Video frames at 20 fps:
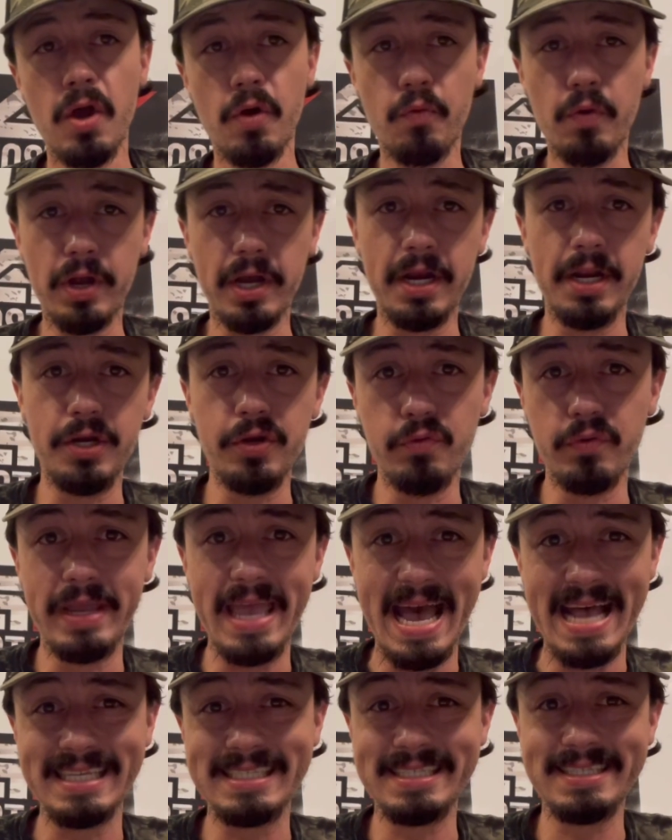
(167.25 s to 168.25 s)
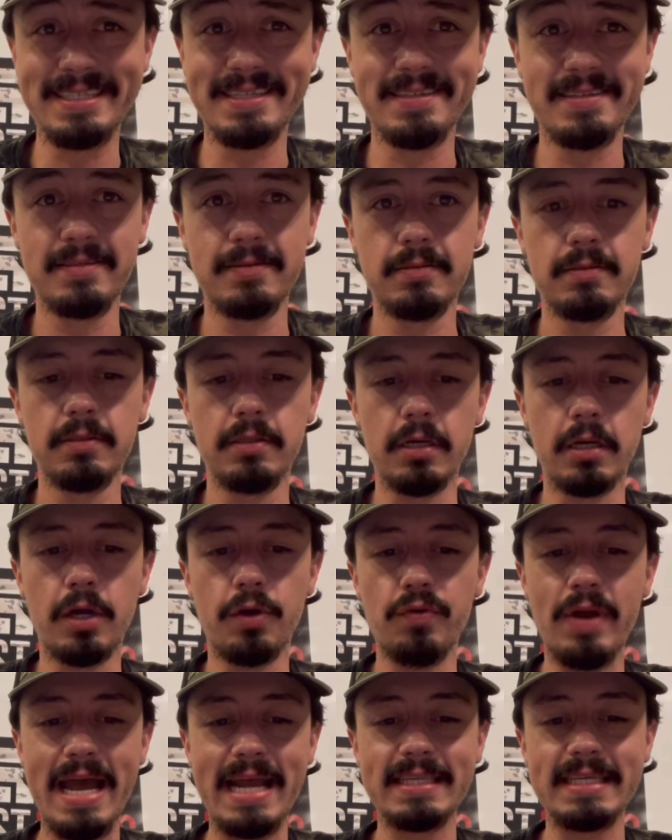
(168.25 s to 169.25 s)
We're going to do guess the
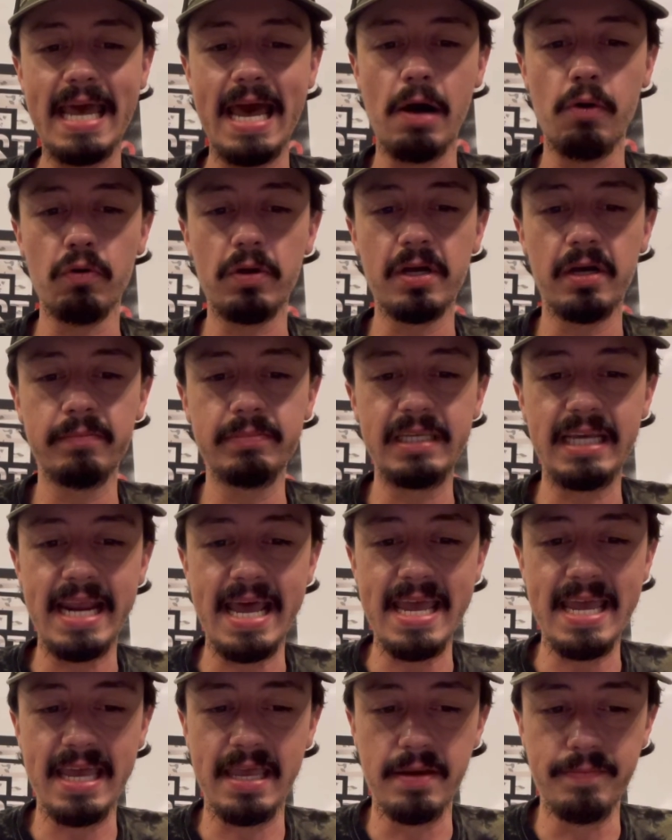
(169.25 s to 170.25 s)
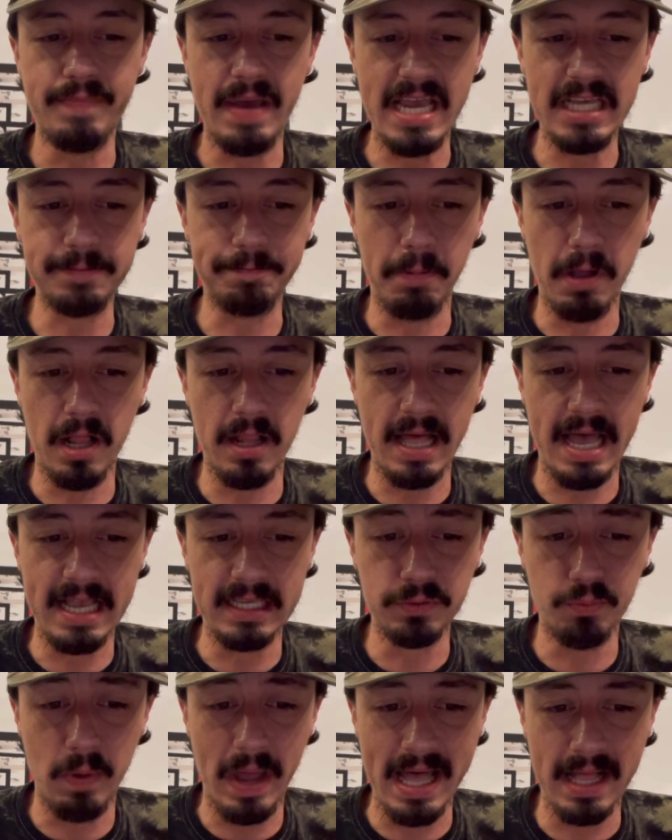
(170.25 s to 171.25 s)
correct outcome today in baseball
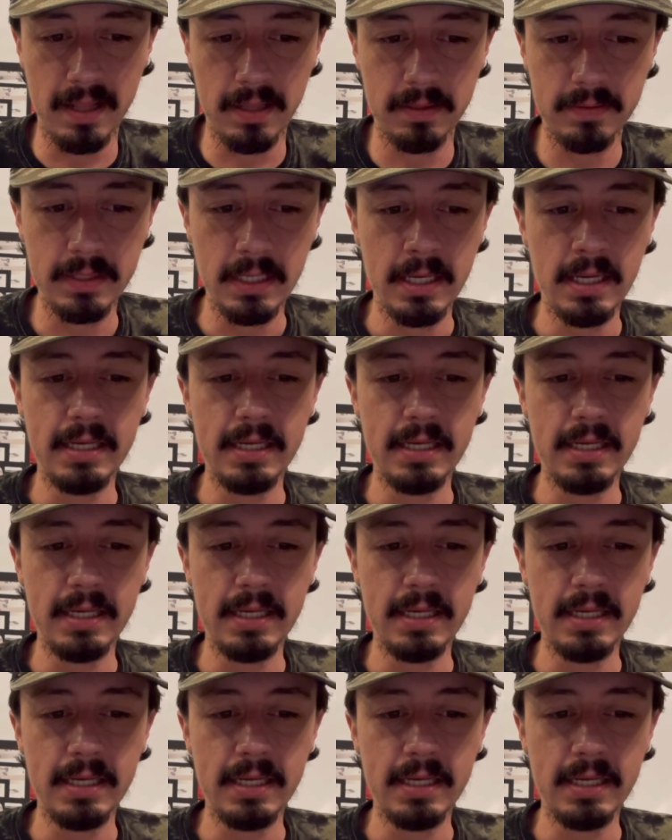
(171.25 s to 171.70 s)
as well.